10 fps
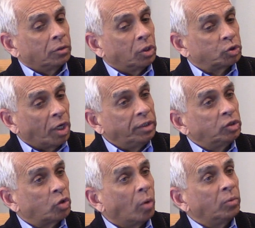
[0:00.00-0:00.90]
the
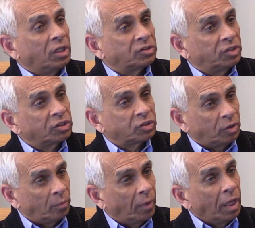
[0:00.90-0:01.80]
Chinese communist
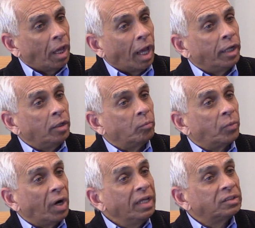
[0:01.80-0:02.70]
system and
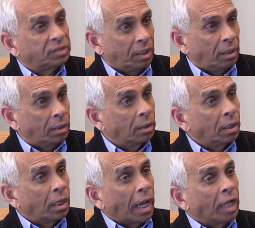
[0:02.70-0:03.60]
embracing,
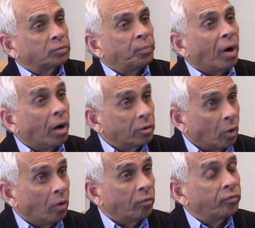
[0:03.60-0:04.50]
as part
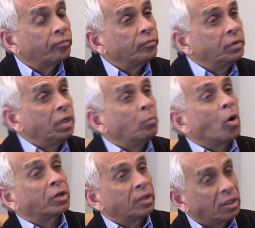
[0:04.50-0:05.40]
of the
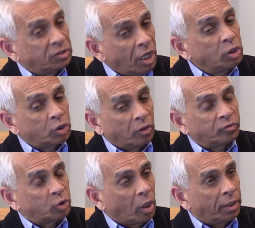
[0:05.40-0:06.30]
modernization
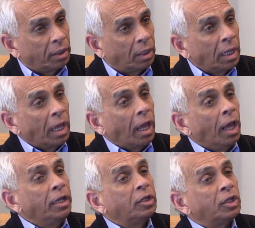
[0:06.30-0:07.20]
of China,
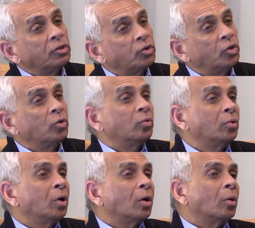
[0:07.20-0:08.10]
anything to
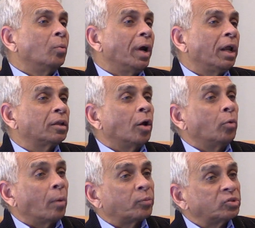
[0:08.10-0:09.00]
do with a
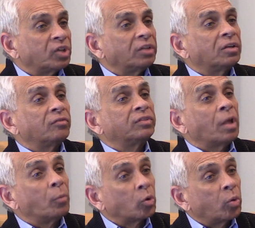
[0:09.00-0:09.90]
representative
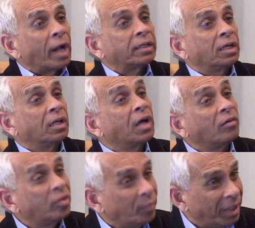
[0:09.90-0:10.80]
democratic
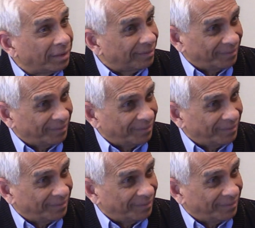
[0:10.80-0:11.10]
government,